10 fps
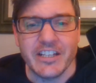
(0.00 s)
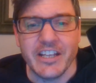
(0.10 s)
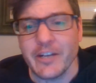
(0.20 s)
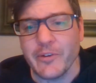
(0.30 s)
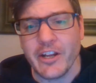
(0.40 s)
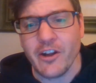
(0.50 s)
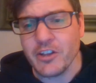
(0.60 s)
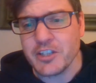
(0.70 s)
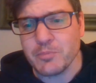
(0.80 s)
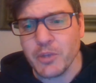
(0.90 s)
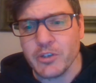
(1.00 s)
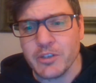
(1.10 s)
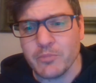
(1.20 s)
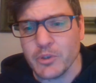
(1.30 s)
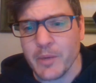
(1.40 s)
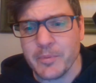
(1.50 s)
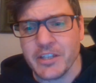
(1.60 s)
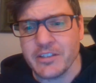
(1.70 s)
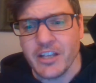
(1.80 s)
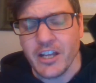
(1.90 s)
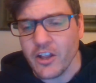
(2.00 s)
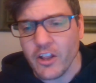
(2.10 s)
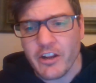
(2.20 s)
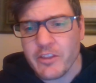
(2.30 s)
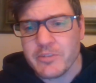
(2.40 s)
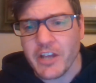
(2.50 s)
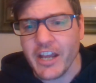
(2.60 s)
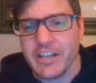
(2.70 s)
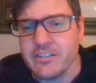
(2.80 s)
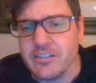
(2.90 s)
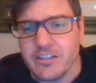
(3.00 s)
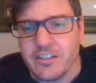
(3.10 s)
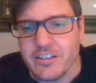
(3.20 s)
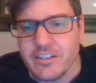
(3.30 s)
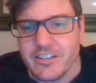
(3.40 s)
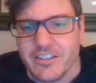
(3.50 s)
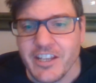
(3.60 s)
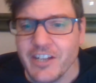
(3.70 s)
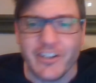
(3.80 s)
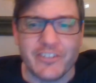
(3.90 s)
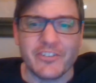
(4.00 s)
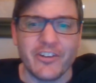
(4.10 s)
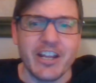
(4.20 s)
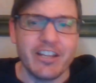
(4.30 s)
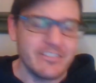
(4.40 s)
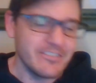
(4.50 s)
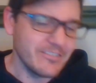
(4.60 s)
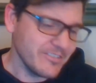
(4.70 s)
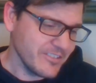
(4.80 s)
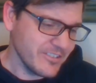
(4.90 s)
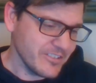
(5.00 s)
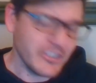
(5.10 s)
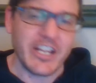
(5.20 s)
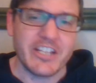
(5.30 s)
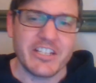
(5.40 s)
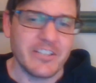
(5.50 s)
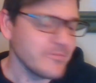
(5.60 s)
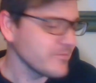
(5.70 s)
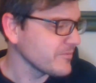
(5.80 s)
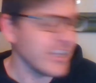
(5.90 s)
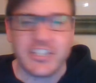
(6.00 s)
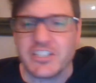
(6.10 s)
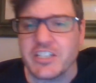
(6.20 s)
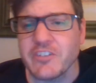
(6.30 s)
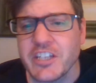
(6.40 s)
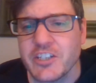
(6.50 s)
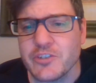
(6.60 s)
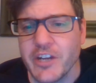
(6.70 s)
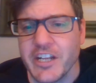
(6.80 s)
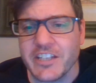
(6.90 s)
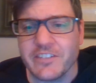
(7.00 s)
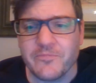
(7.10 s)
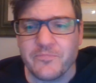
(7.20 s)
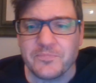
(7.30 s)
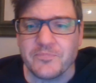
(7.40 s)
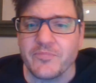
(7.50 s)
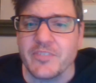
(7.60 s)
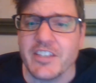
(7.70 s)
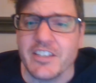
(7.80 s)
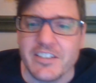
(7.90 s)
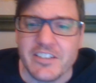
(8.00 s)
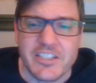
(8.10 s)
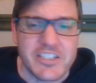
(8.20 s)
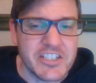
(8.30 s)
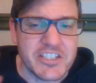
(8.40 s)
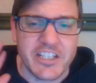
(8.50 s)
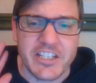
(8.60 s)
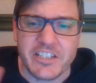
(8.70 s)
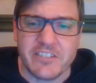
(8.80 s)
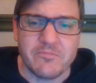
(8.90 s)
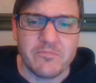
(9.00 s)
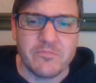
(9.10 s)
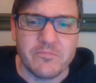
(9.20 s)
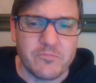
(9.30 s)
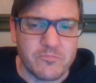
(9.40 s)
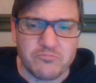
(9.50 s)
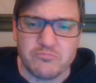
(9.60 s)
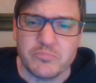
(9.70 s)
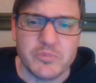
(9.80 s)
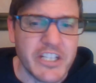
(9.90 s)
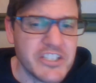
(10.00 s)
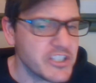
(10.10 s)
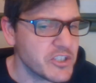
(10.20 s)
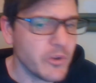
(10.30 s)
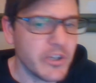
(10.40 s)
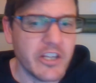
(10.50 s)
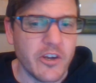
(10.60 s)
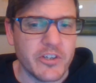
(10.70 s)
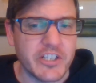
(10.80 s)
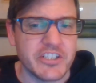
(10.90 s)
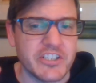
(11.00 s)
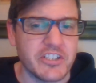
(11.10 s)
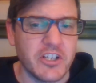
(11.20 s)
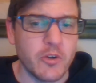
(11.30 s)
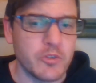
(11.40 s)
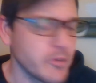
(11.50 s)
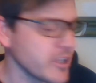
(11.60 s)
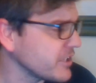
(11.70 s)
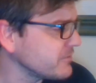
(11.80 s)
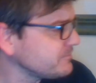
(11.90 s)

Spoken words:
Anyway, it all exploded and blew up, and a lot of them died. Anyway, it was great. It was a good ending. I like Stephen King's writing. He's just like gets the story going and just goes with it.